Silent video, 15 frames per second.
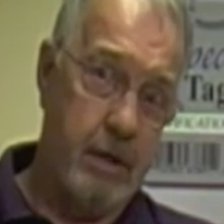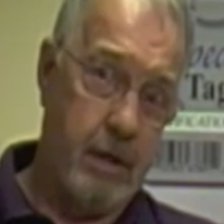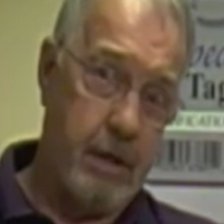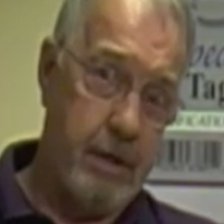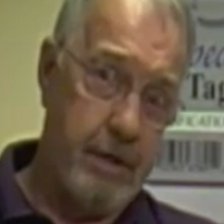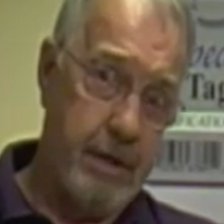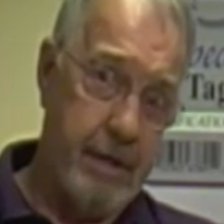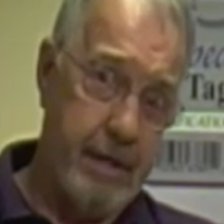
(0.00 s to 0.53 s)
to
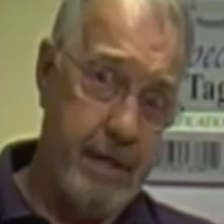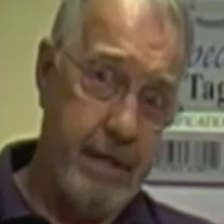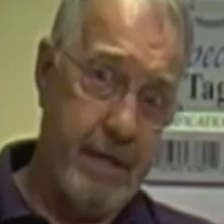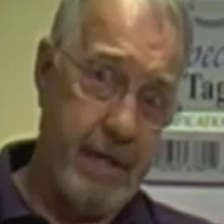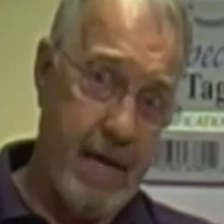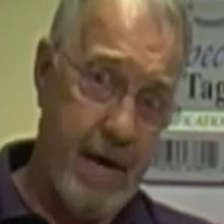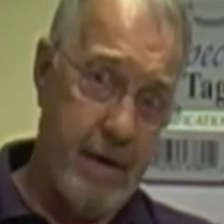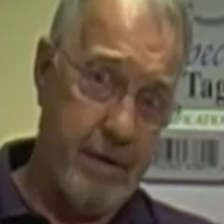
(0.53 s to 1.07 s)
clean the
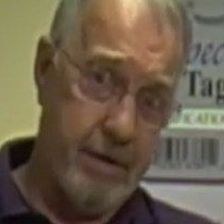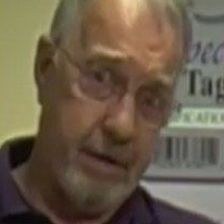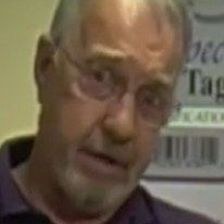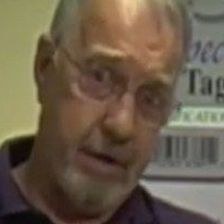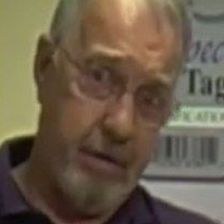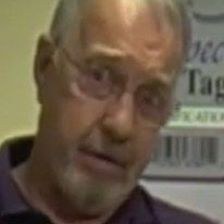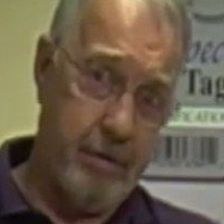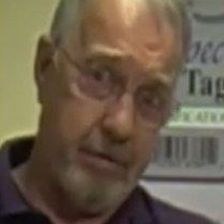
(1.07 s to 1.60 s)
ink out of the
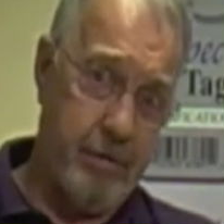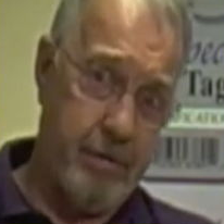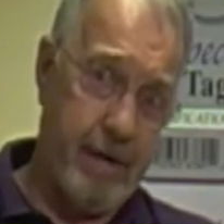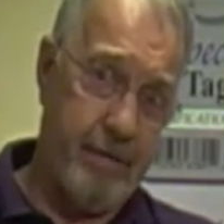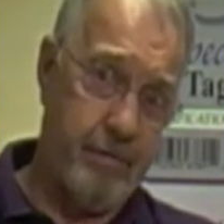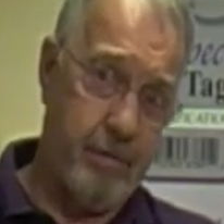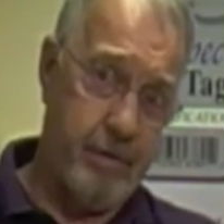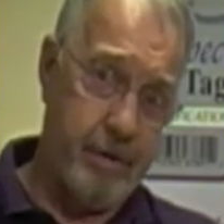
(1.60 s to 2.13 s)
characters
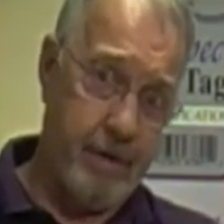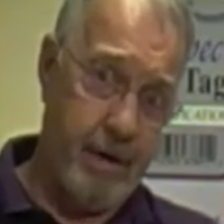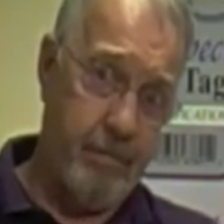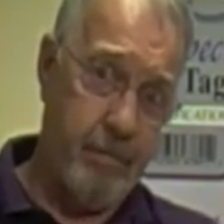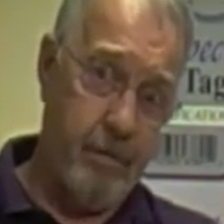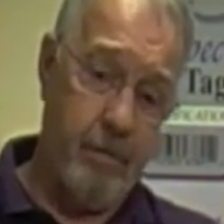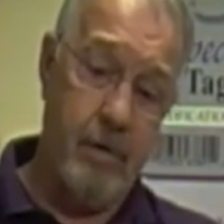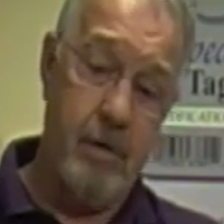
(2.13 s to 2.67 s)
after
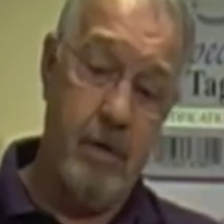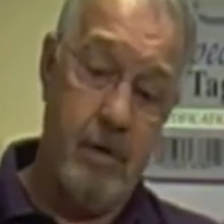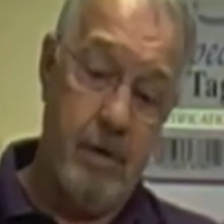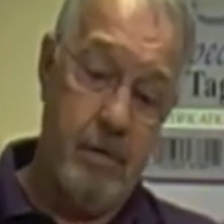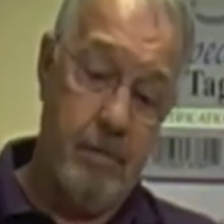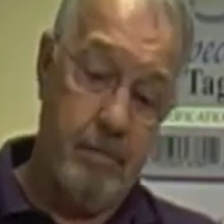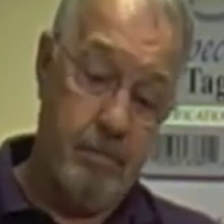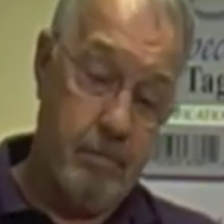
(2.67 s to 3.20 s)
several
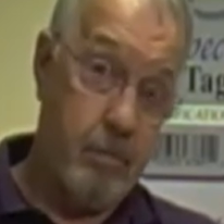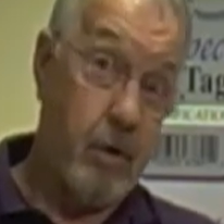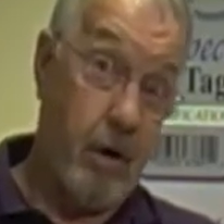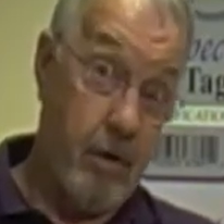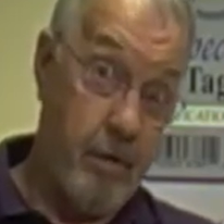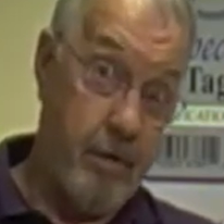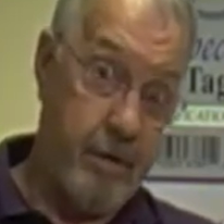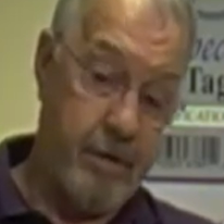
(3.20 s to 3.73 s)

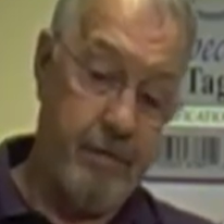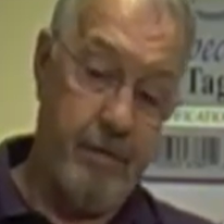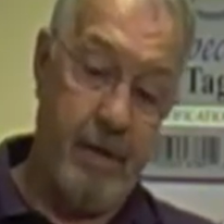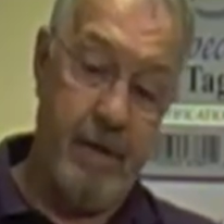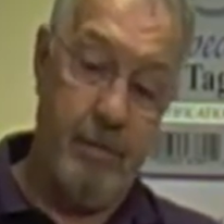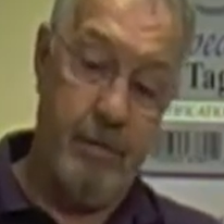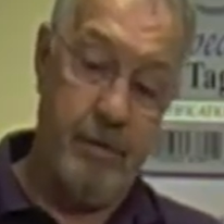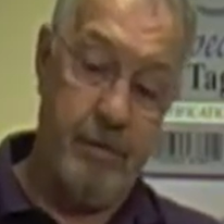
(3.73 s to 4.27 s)
cartons of
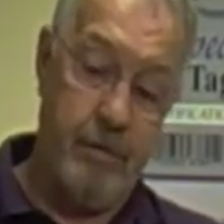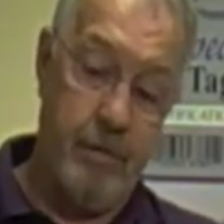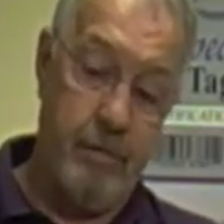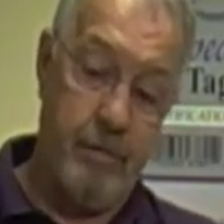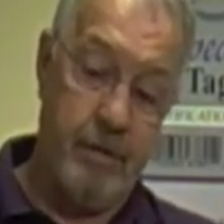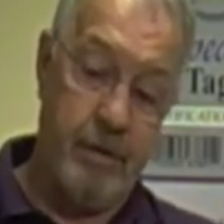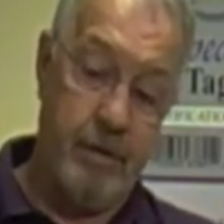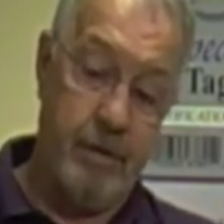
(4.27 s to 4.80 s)
labels
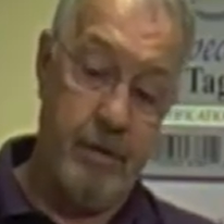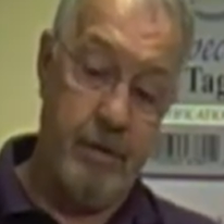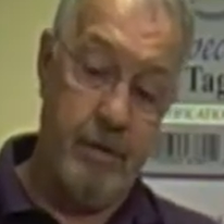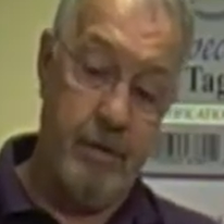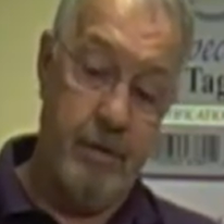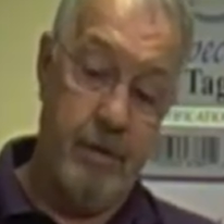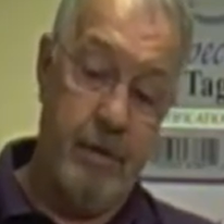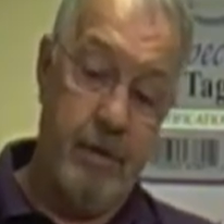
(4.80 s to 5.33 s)
use.
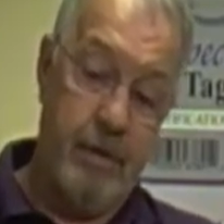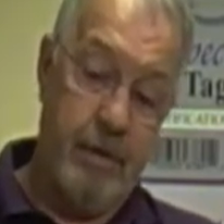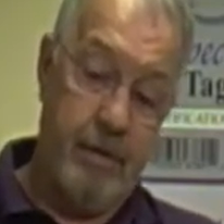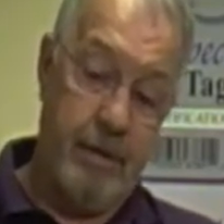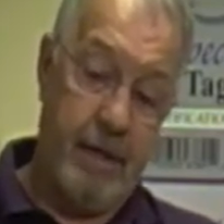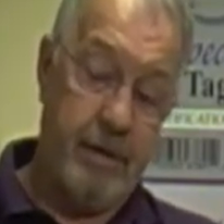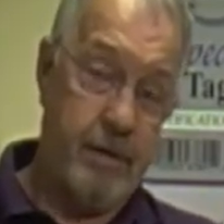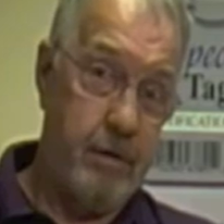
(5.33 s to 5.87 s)

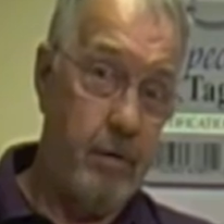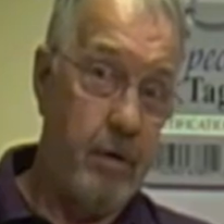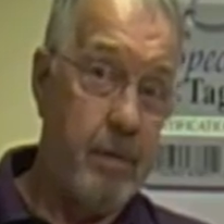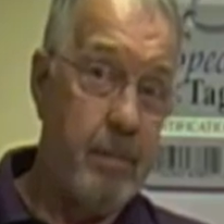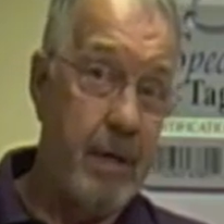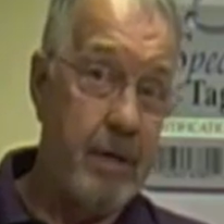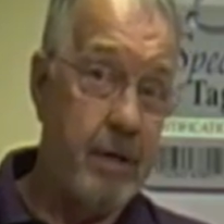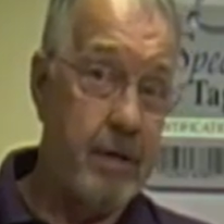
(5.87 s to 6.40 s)
That's the only
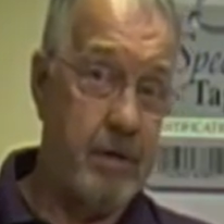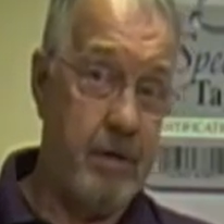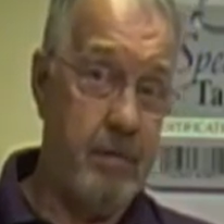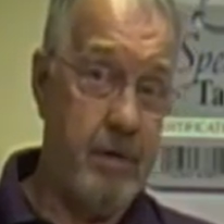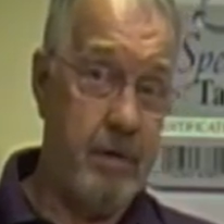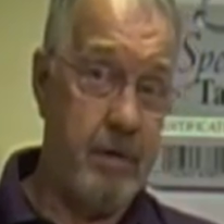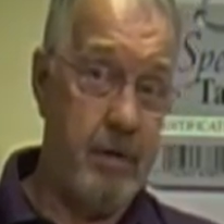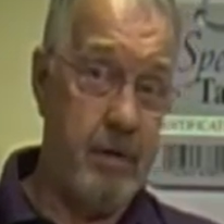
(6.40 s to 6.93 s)
maintenance there
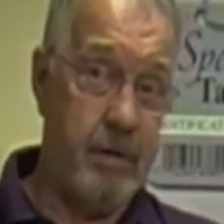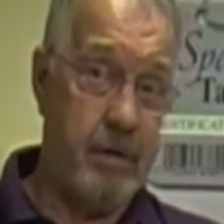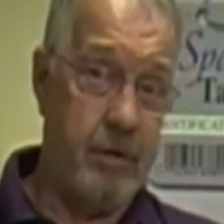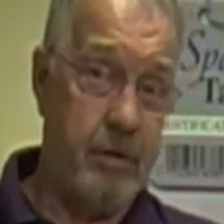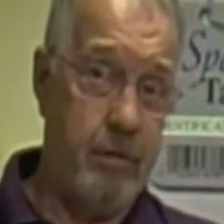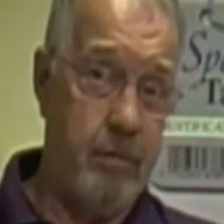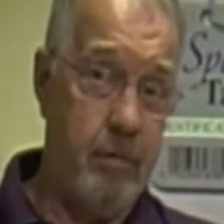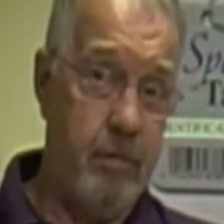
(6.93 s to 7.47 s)
is to this
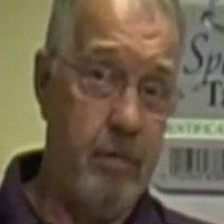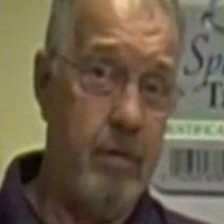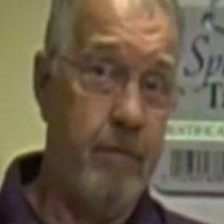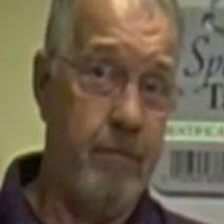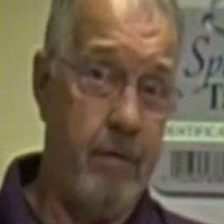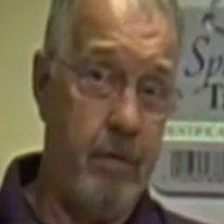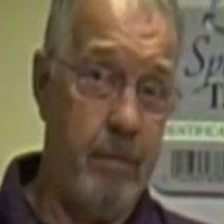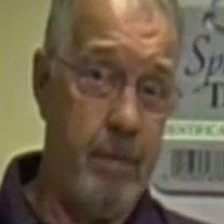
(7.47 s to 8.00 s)
tool.
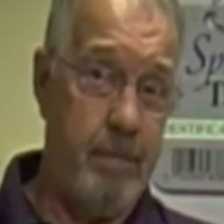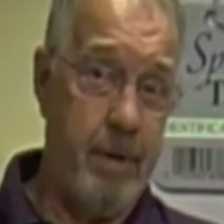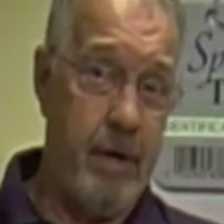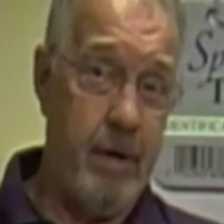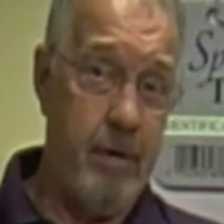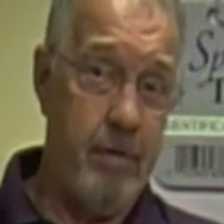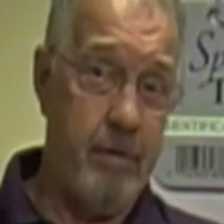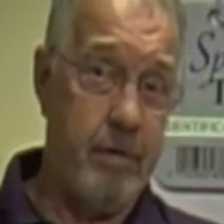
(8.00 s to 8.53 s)
For
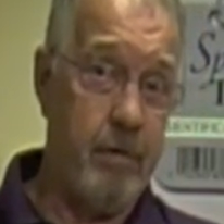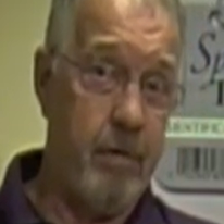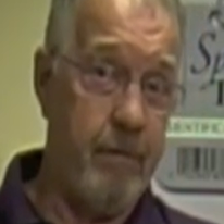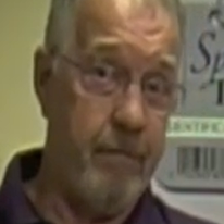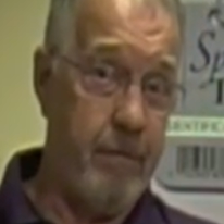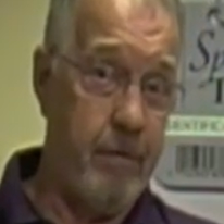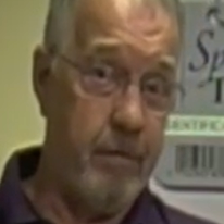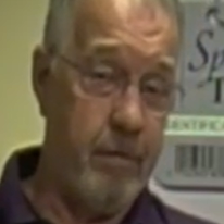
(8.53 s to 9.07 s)
repairs or
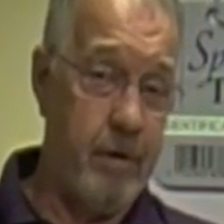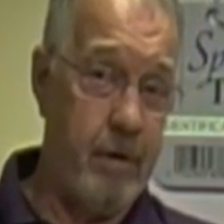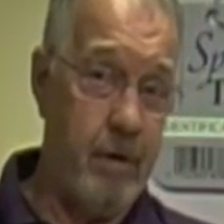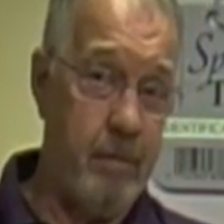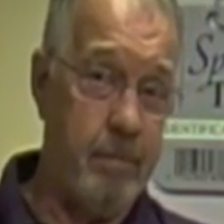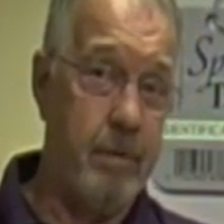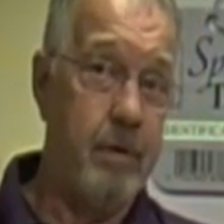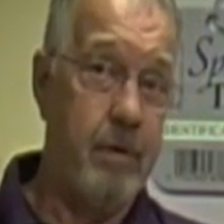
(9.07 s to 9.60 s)
further
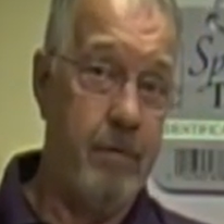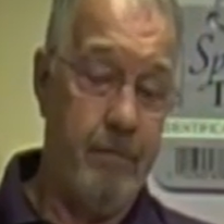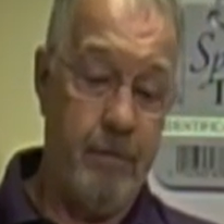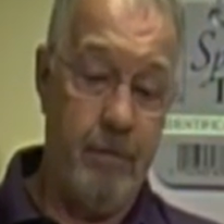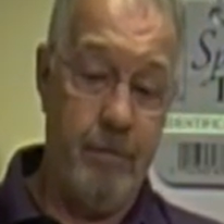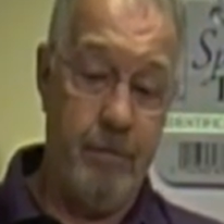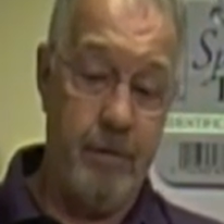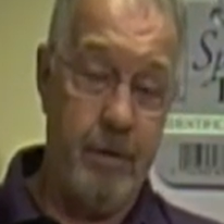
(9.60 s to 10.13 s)
help,
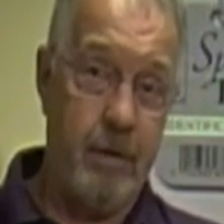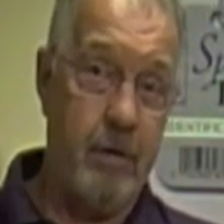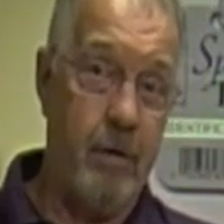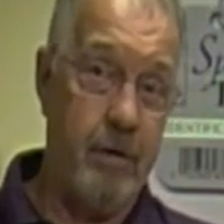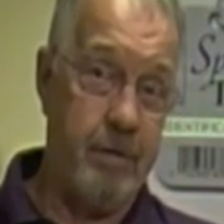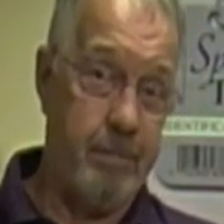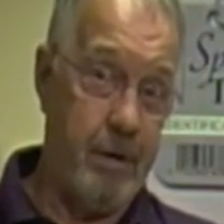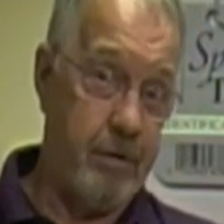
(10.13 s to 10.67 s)
feel free to
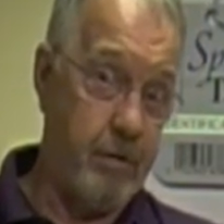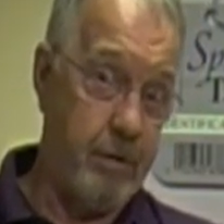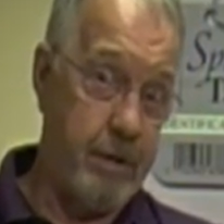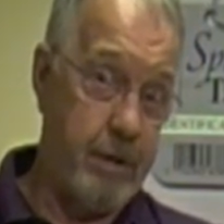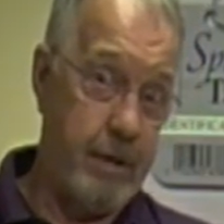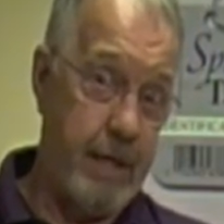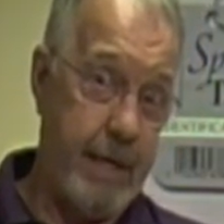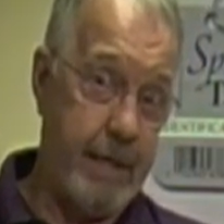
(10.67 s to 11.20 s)
call
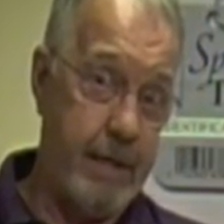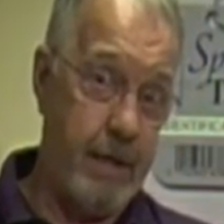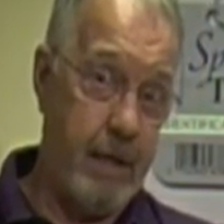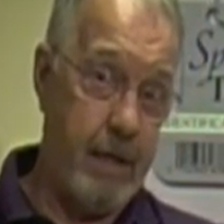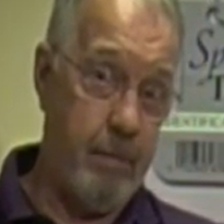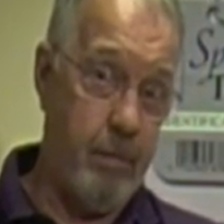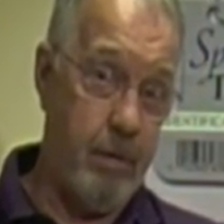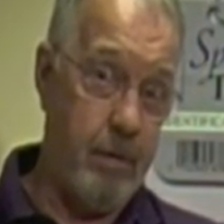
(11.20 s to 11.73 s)
Specialty Tag and
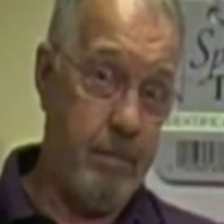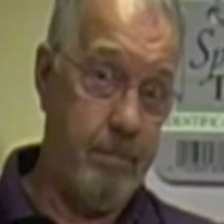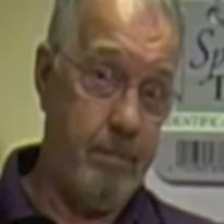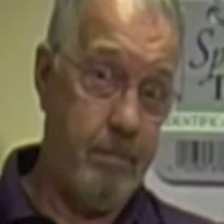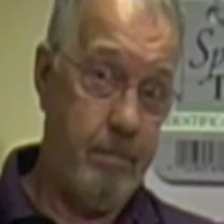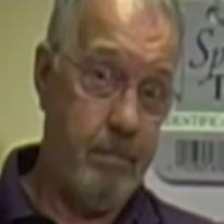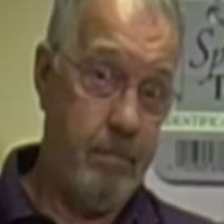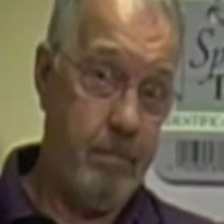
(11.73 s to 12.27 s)
Label.
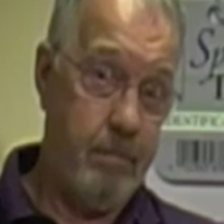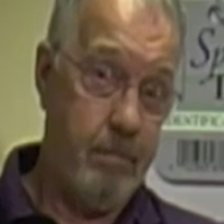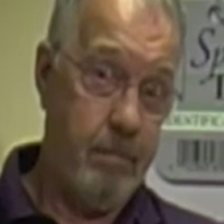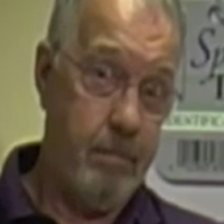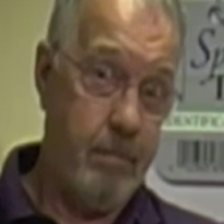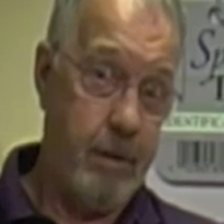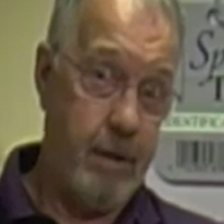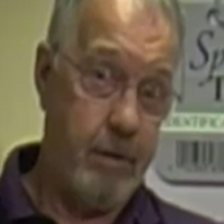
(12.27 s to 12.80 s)

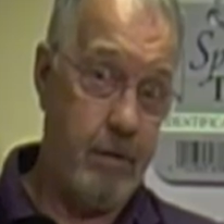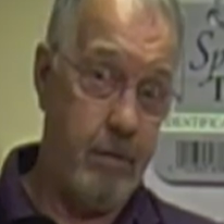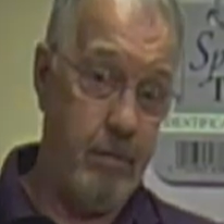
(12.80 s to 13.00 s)
Thank